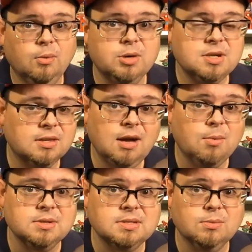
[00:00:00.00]
which I
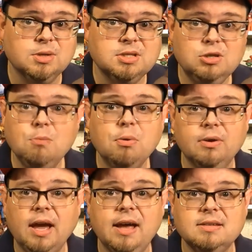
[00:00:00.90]
thought was
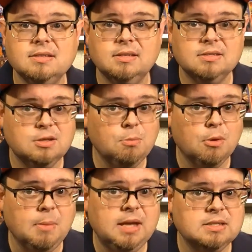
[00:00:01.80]
super nice and
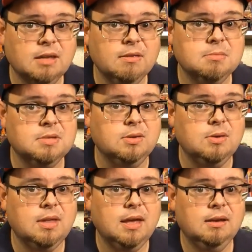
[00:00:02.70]
super amazing of them to
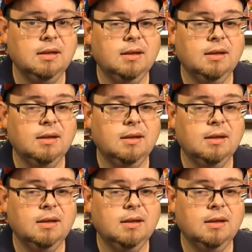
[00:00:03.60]
do that.